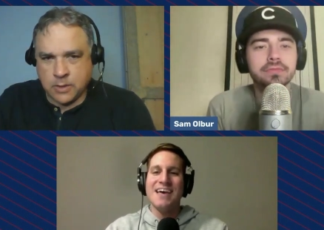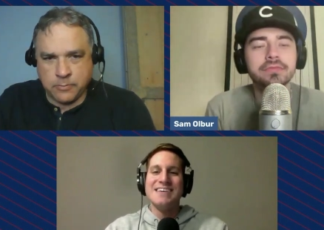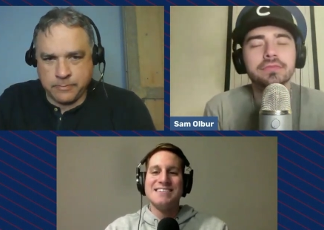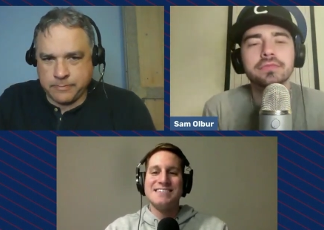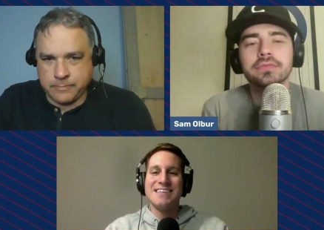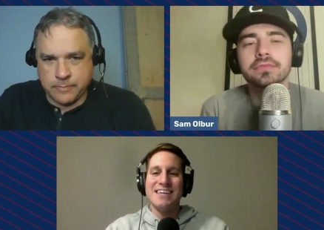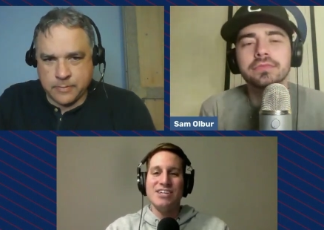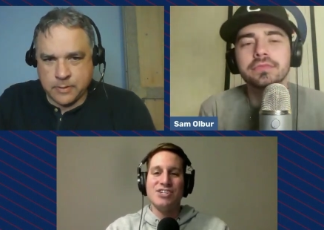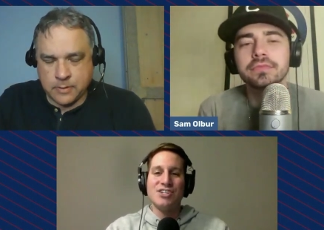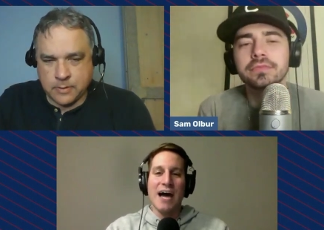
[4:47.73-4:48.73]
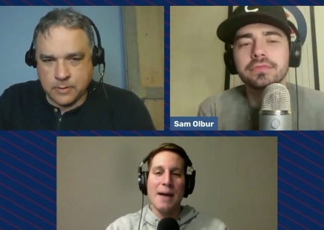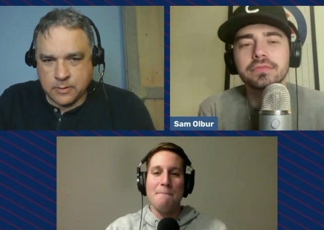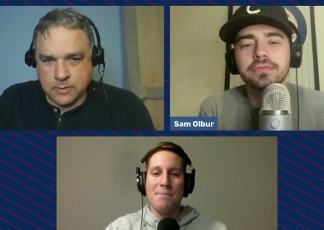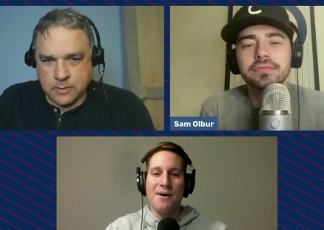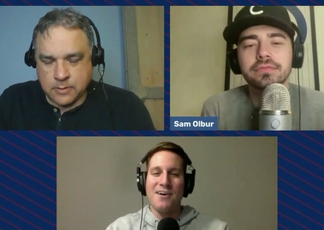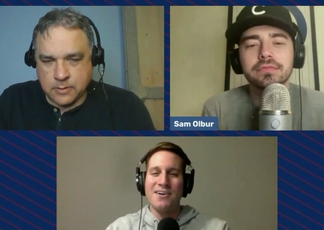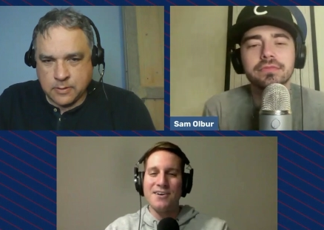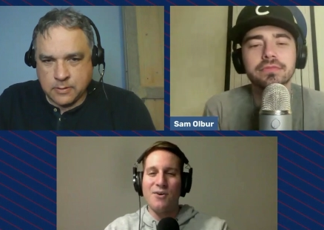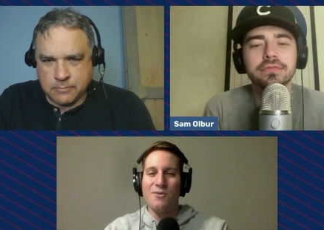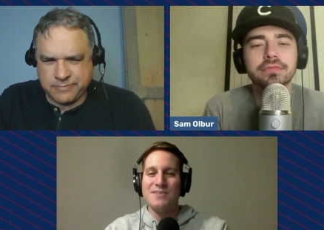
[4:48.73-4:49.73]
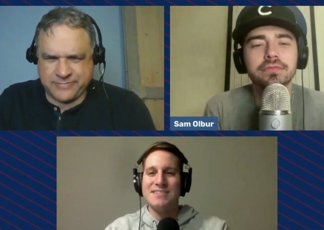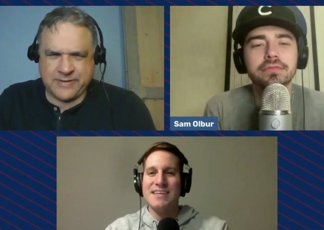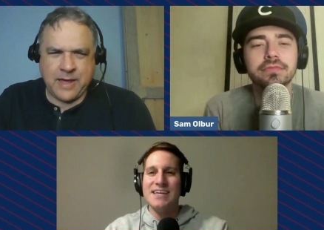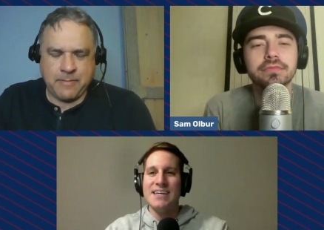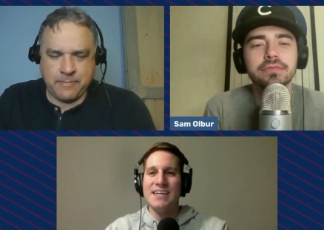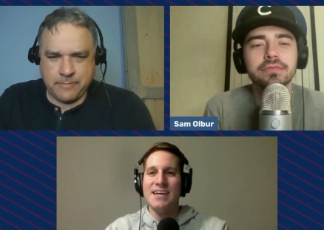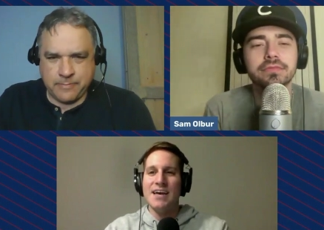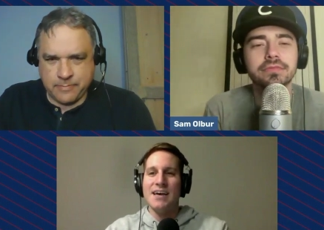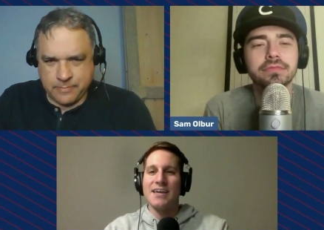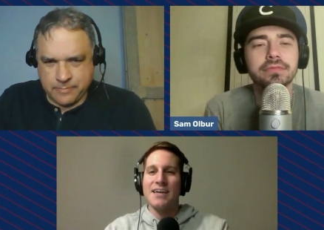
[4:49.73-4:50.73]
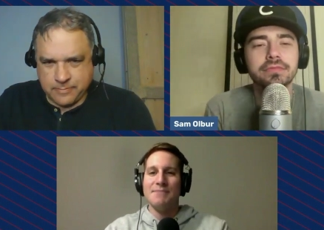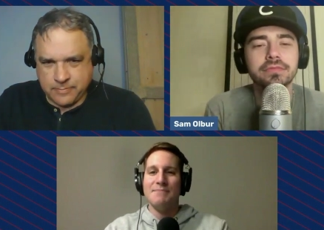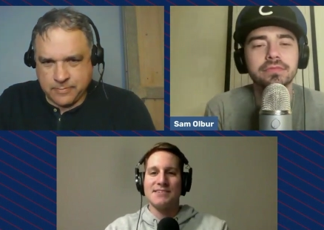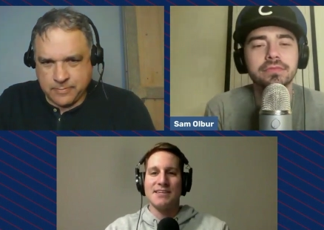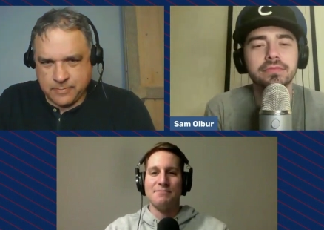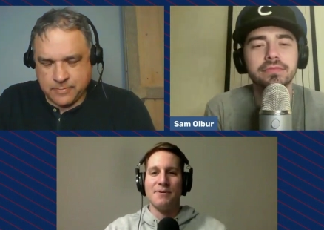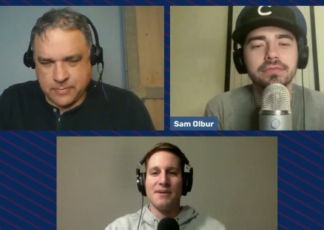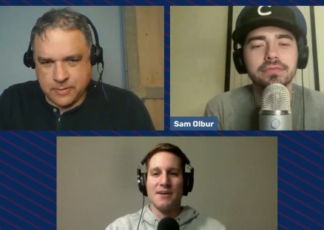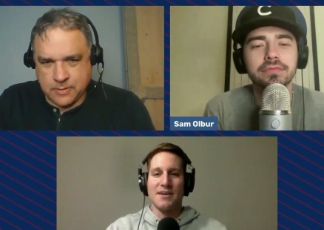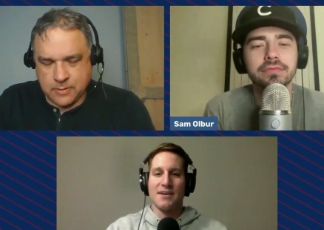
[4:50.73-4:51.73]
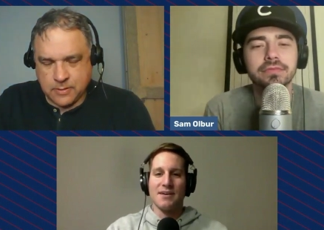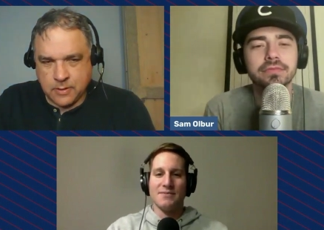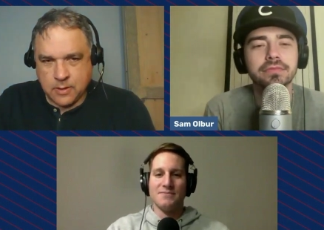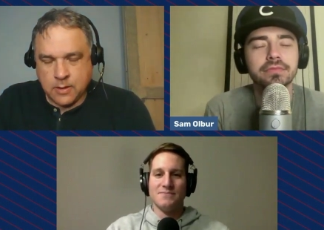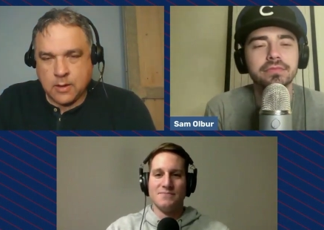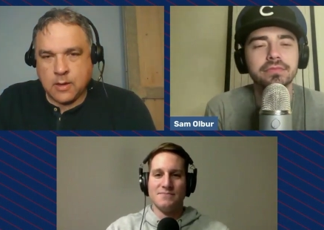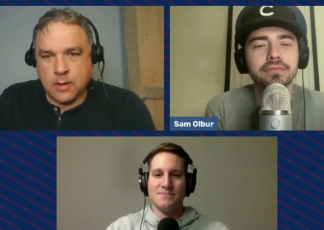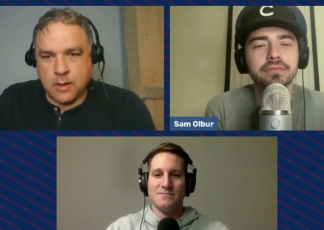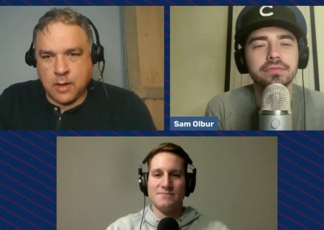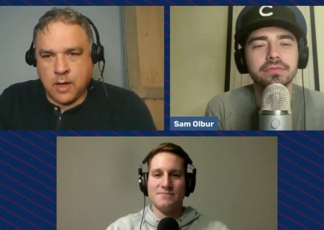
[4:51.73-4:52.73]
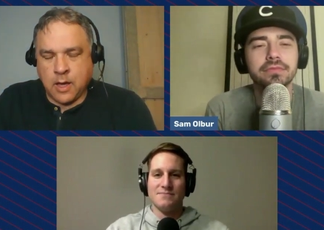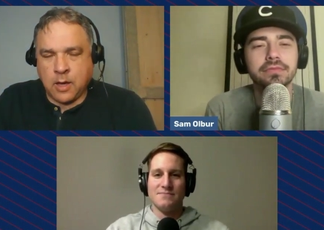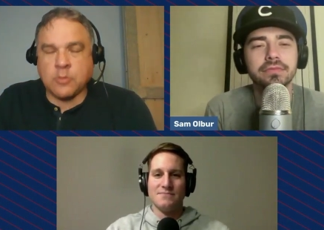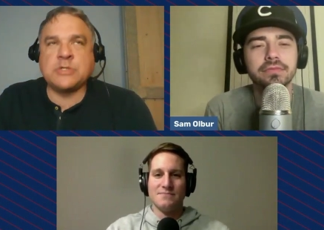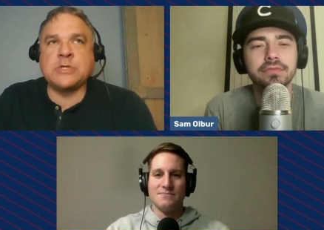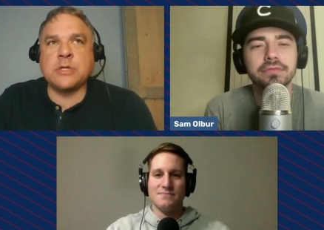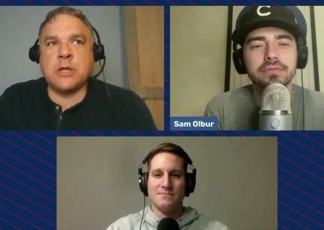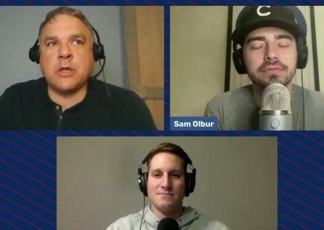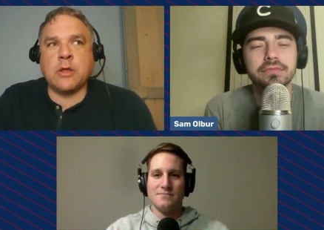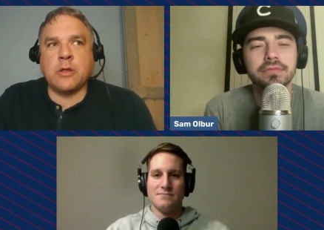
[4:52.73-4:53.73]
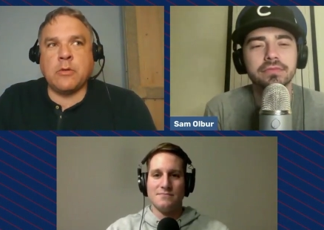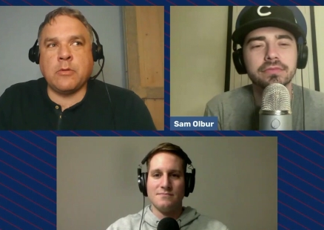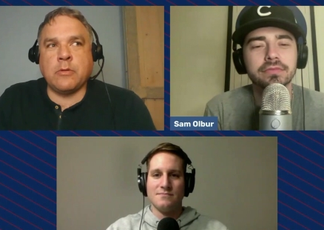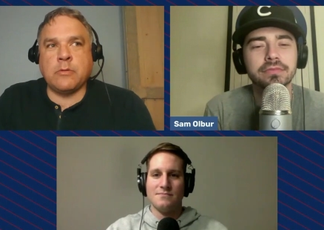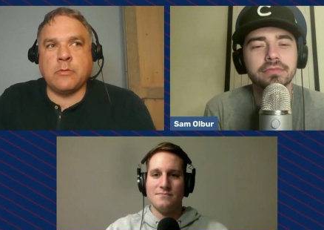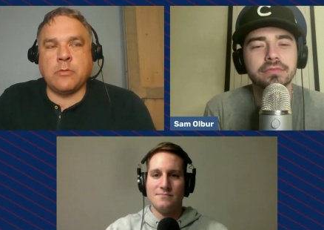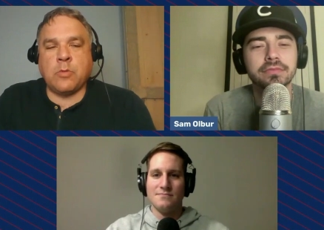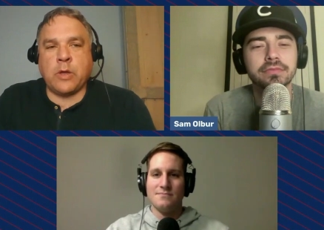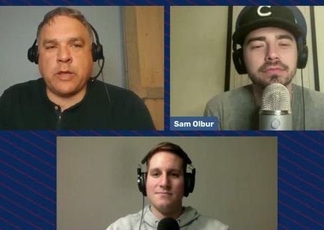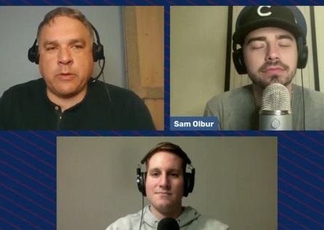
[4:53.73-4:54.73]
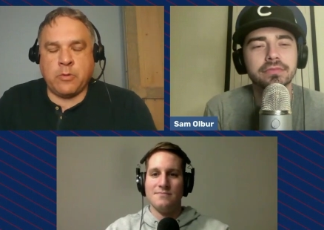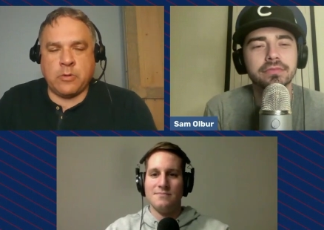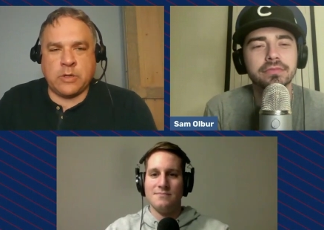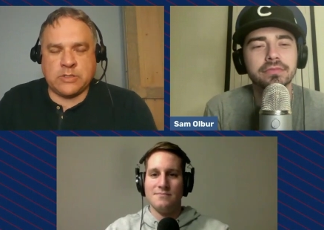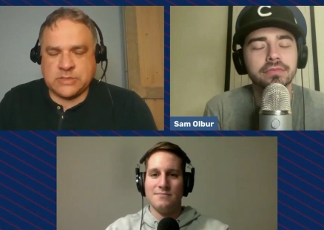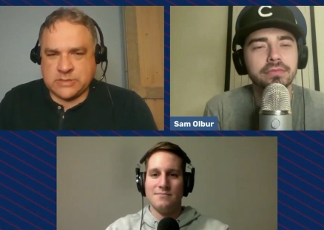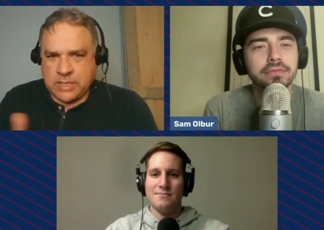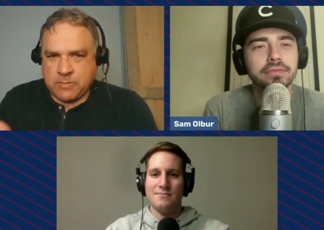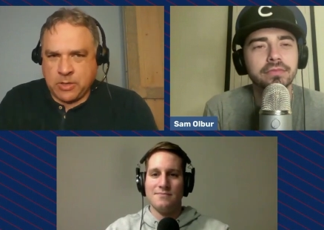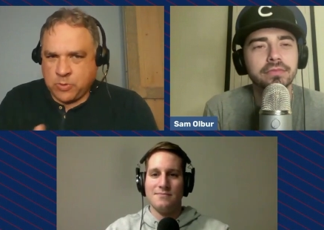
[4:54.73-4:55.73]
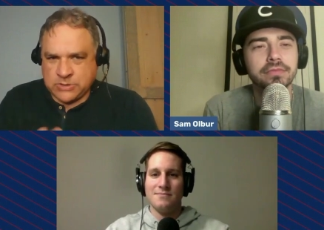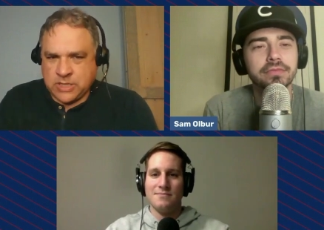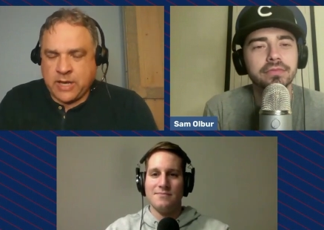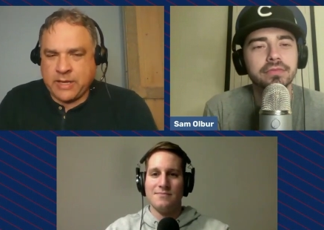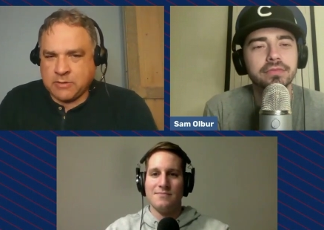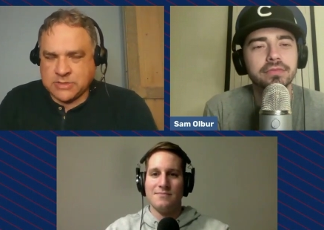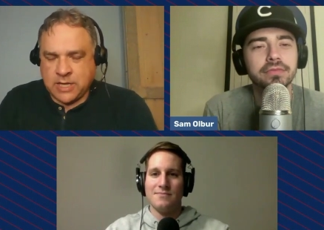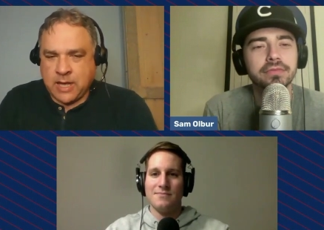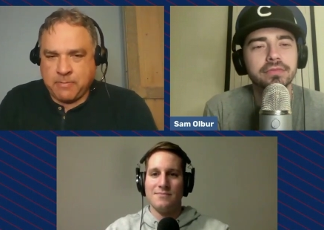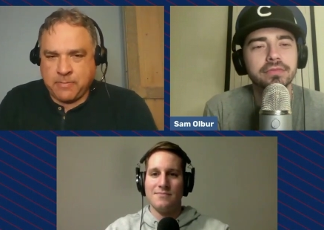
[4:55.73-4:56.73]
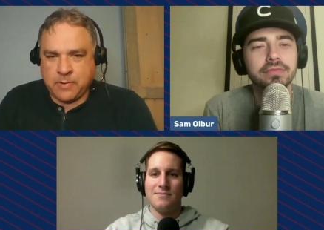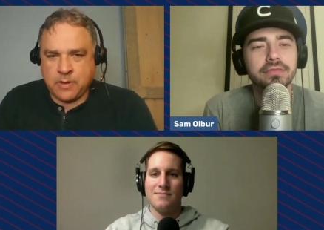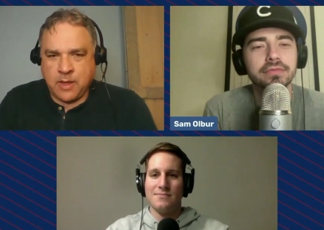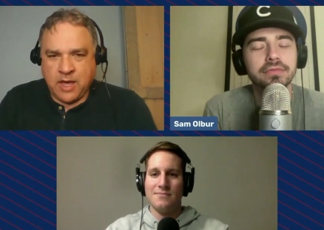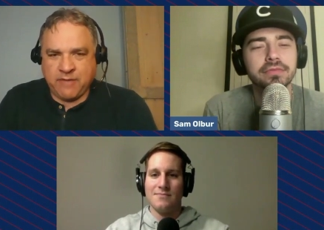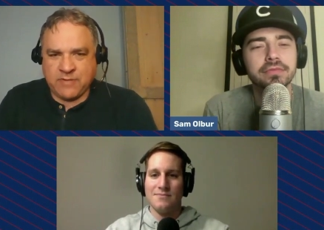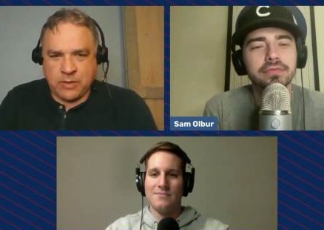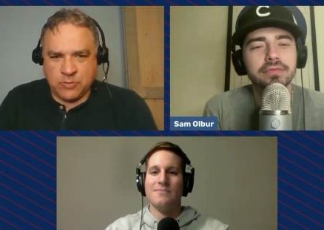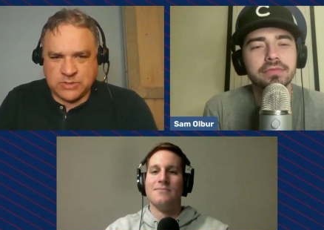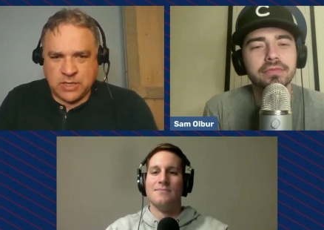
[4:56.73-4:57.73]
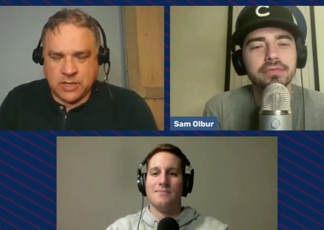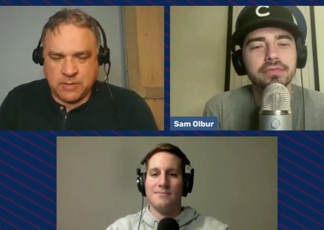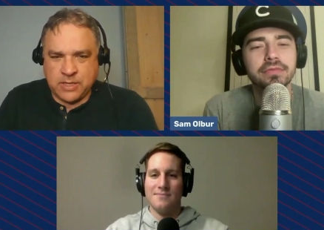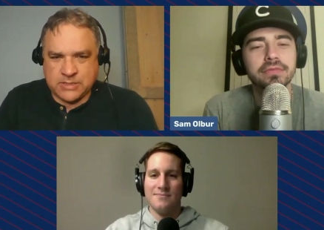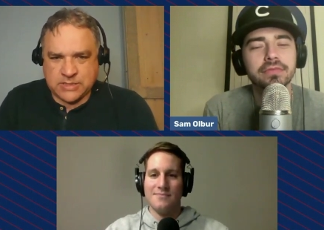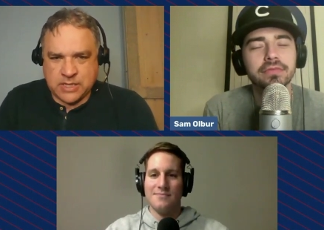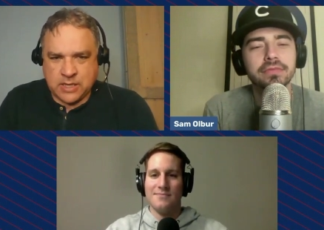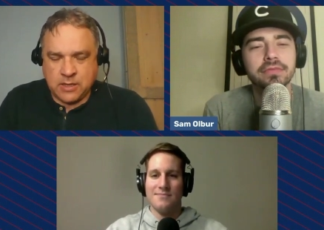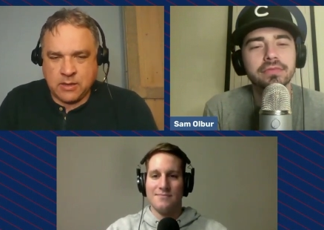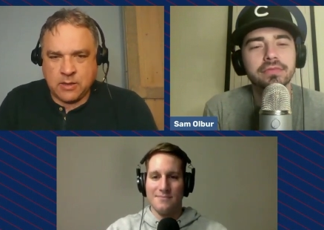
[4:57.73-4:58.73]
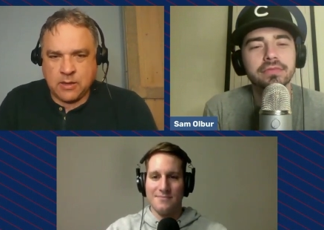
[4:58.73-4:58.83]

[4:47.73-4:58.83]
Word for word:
Speaker 1: no. C. Shibe Park, or D. Comiskey Park.
Speaker 2: Uh, well, it, tell me, it was not Hilltop. Uh, it was not Comiskey.